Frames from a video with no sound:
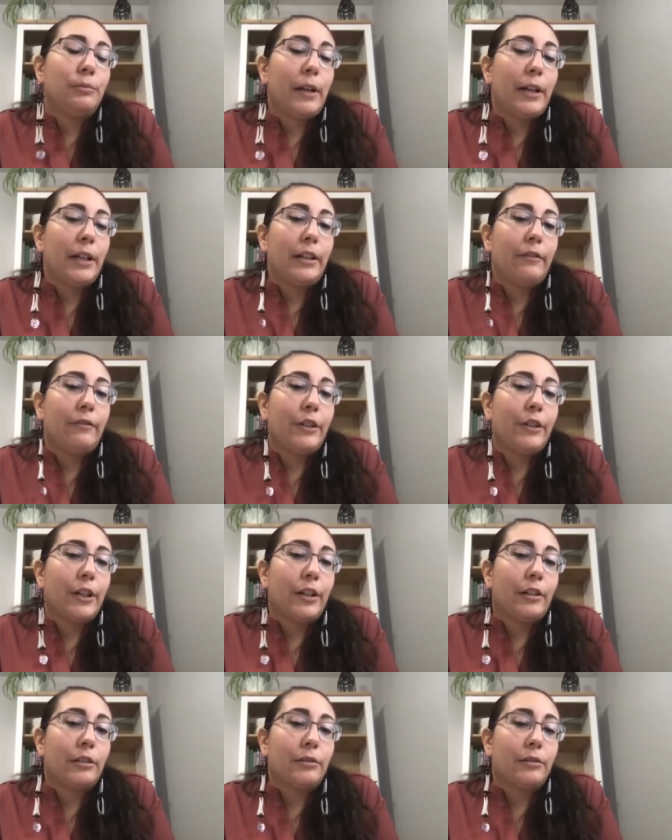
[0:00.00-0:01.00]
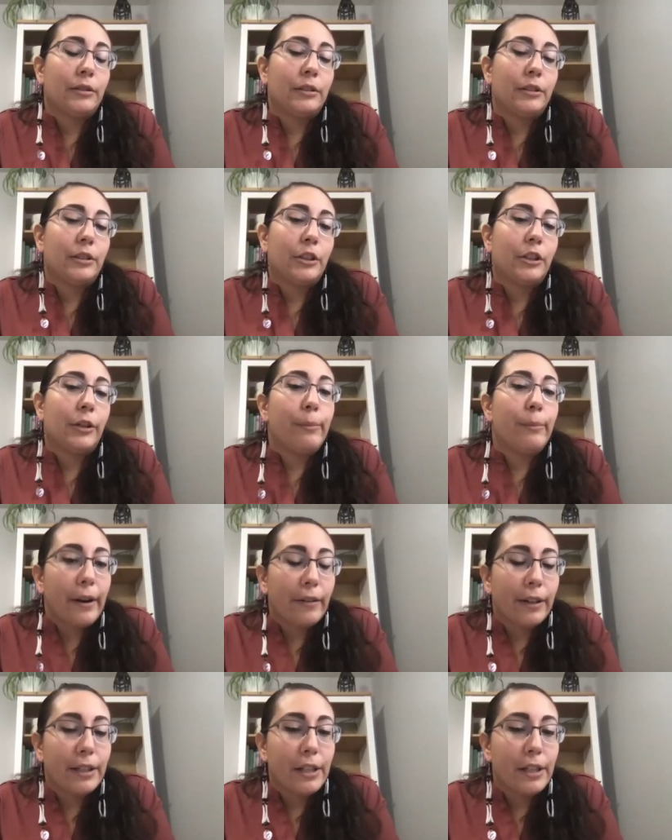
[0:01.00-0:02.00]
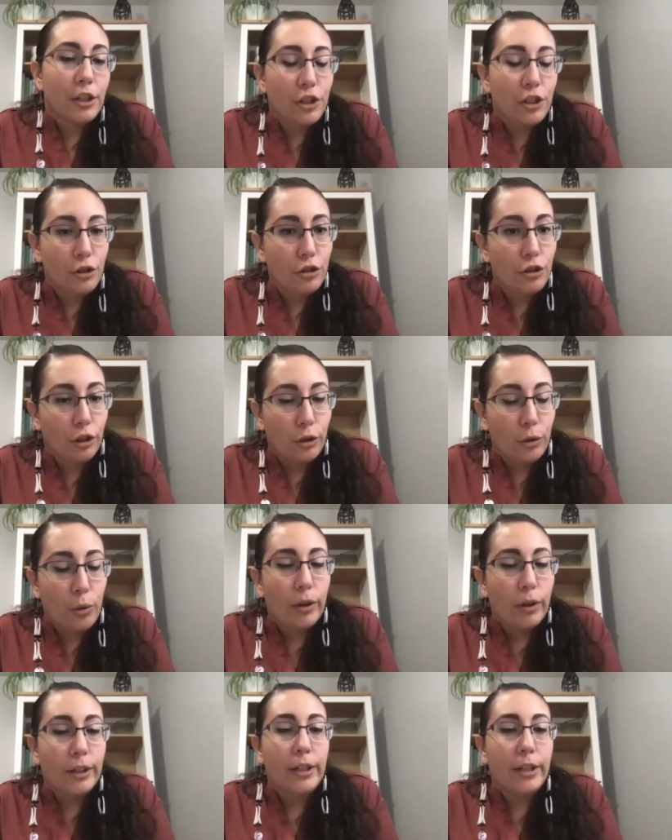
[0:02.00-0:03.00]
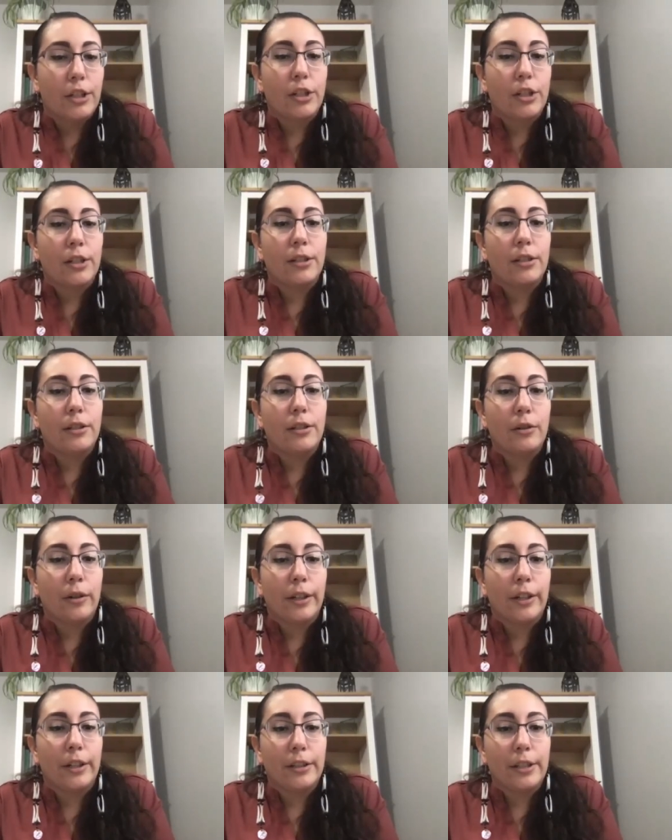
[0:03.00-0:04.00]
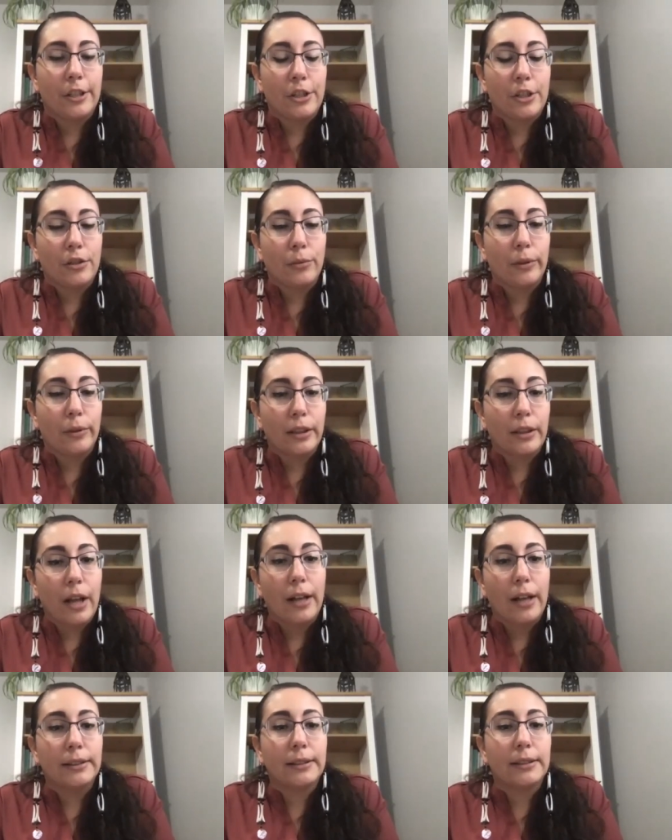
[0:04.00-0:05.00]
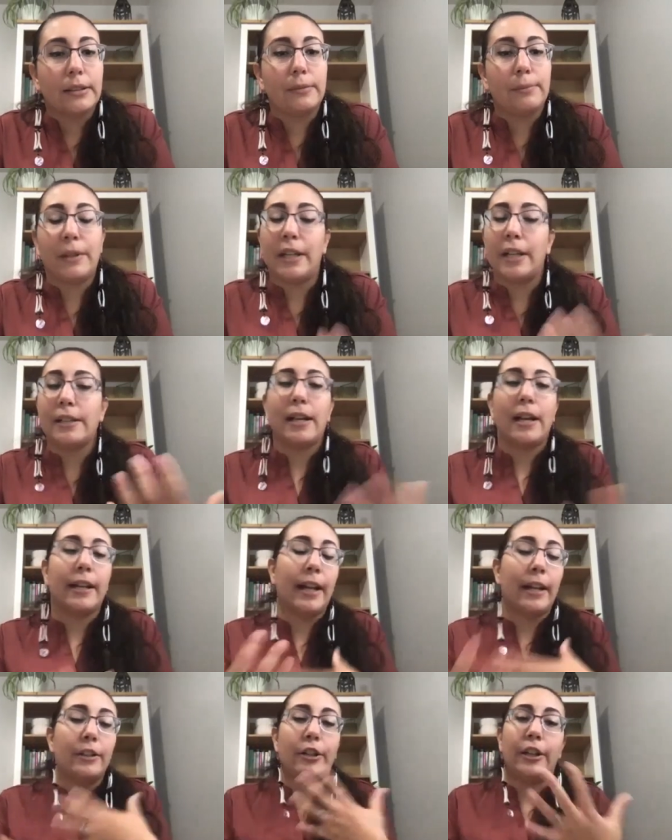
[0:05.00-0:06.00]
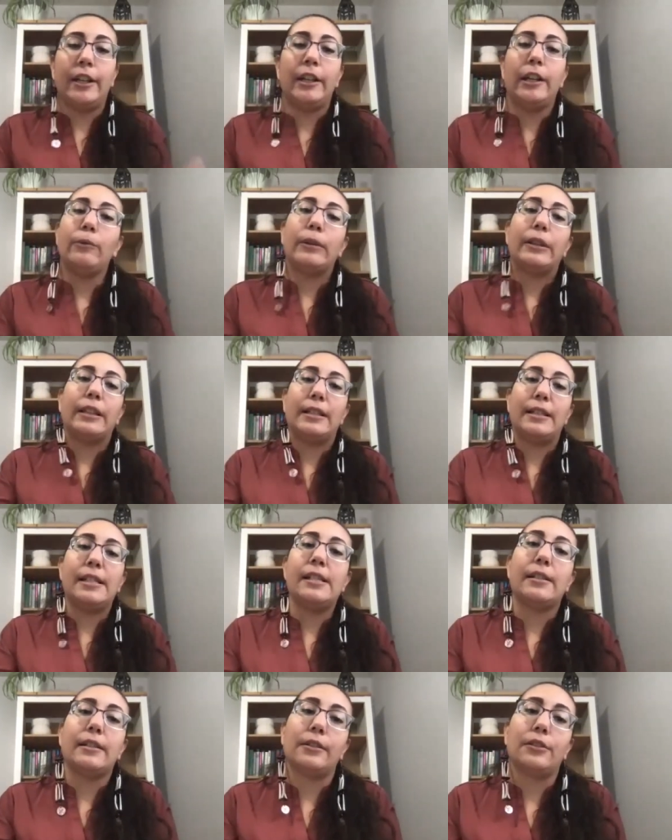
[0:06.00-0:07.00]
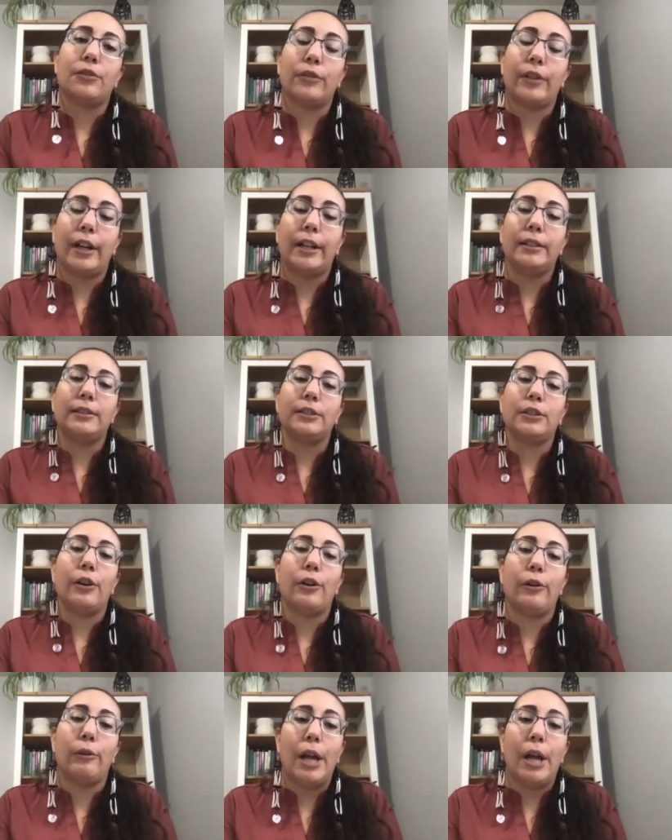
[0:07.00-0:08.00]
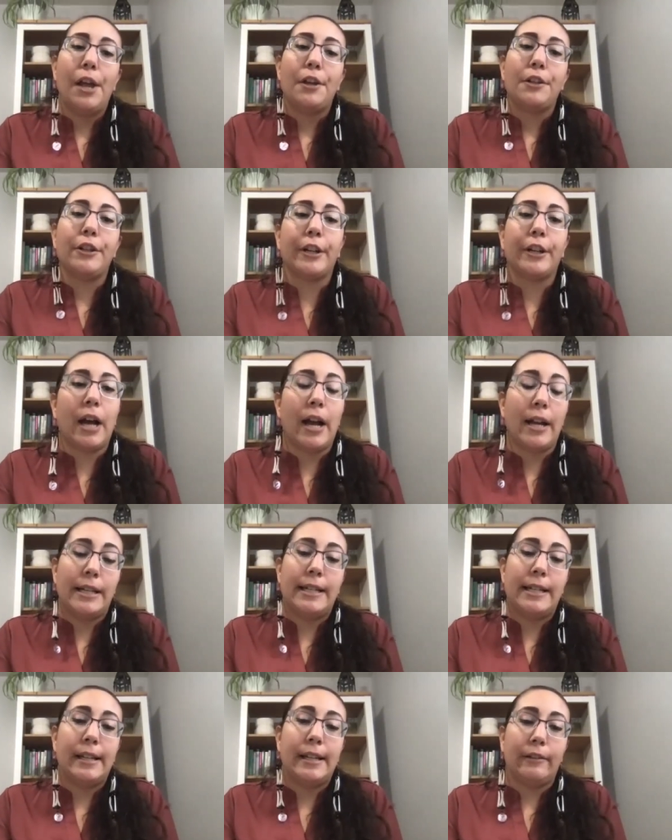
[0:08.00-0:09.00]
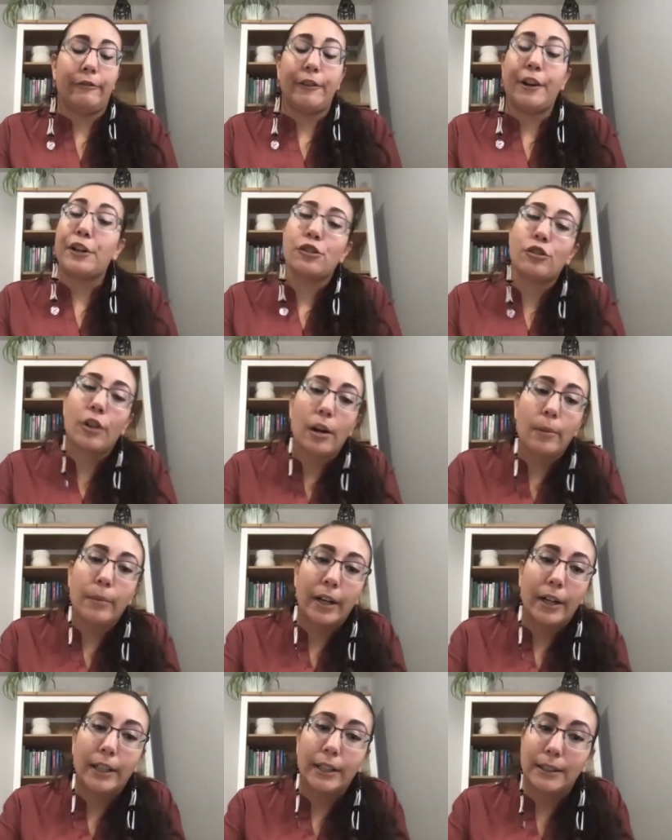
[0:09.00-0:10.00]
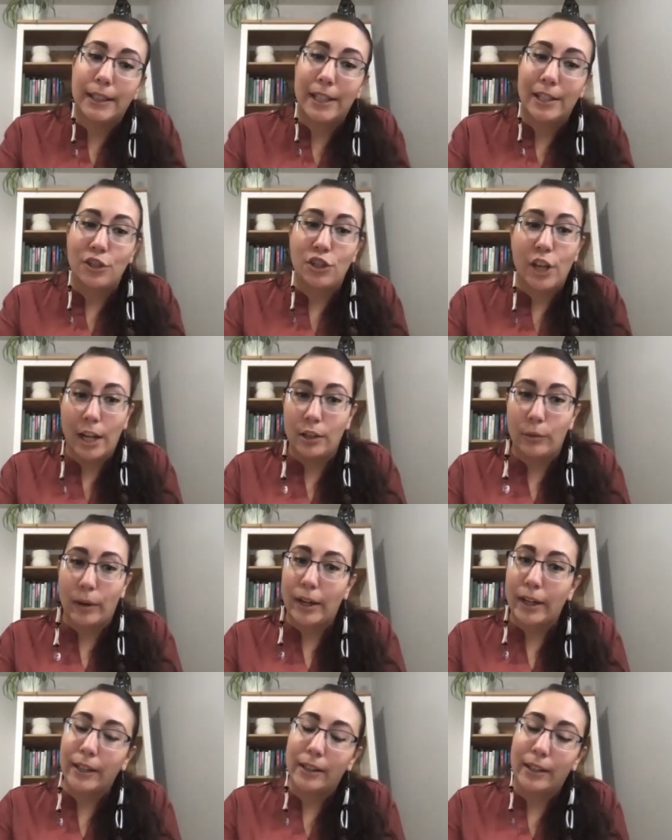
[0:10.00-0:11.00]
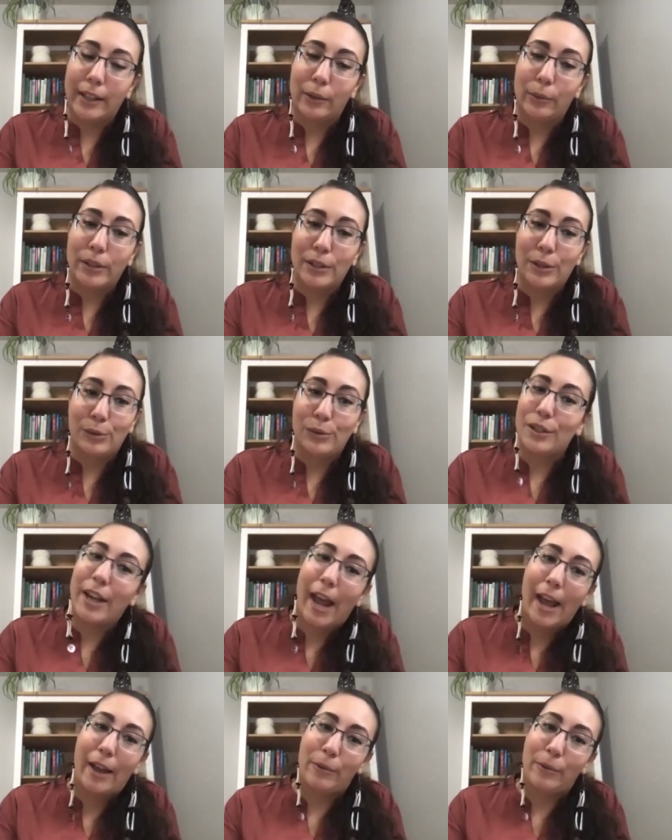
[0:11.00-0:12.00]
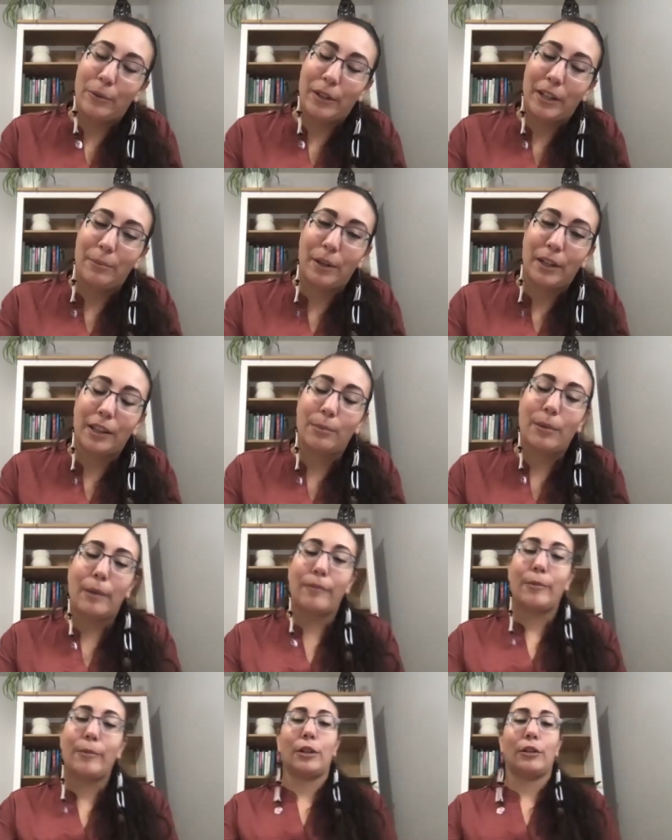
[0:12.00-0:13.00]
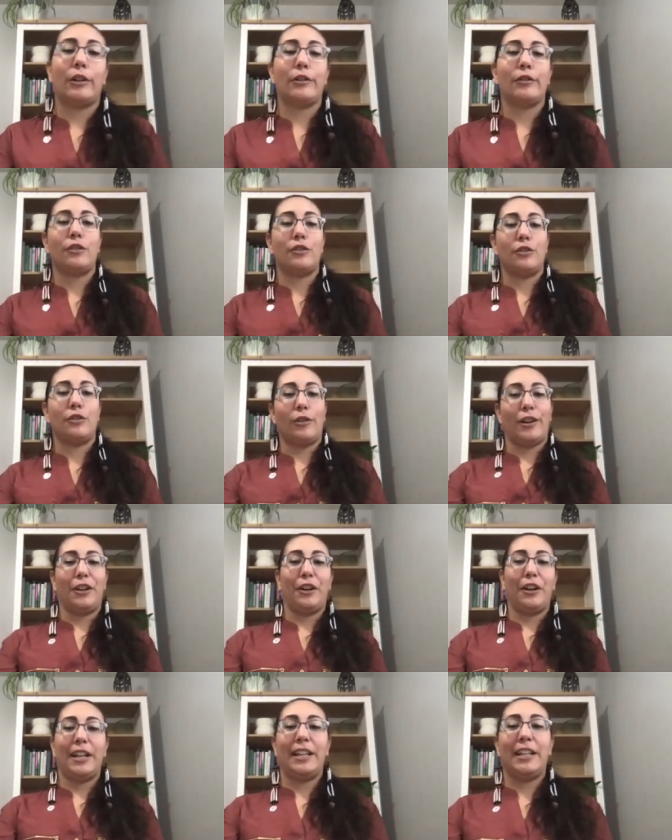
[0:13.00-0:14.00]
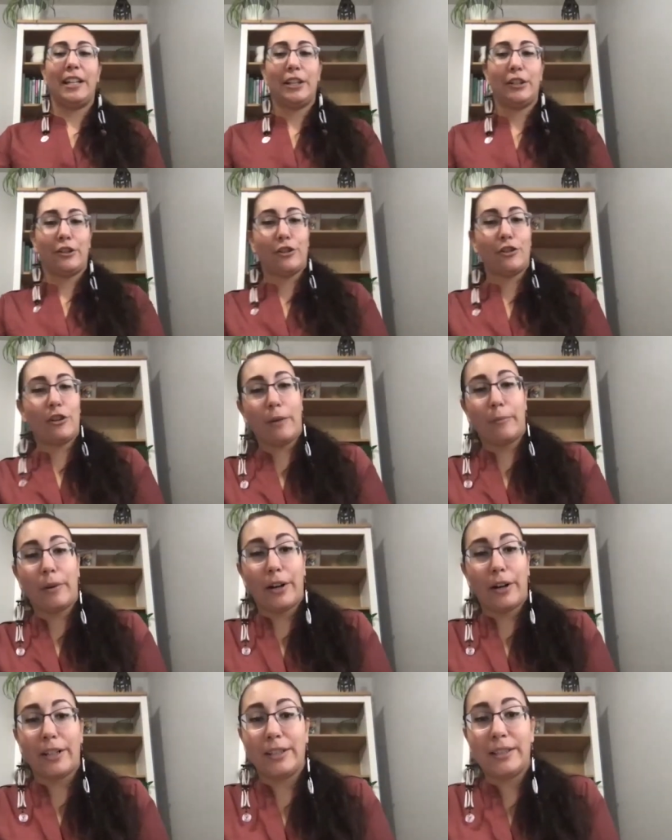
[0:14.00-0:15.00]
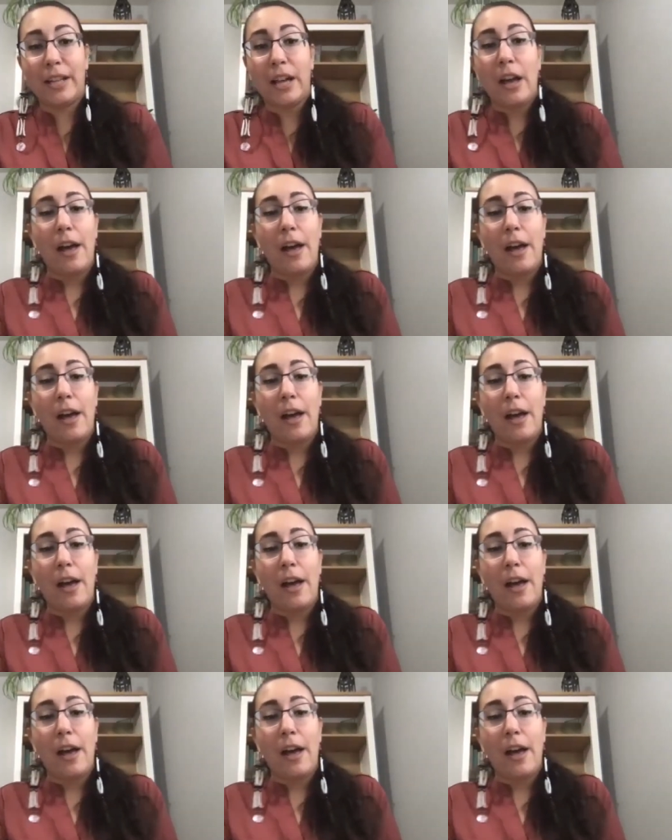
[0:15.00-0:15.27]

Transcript: many of your your berry dishes, your corn dishes, or your dishes with nuts, because again, you're eating with the seasons, right? So you're not eating fresh strawberries in January like we do today when we can pick them up from the grocery store. You're eating your strawberries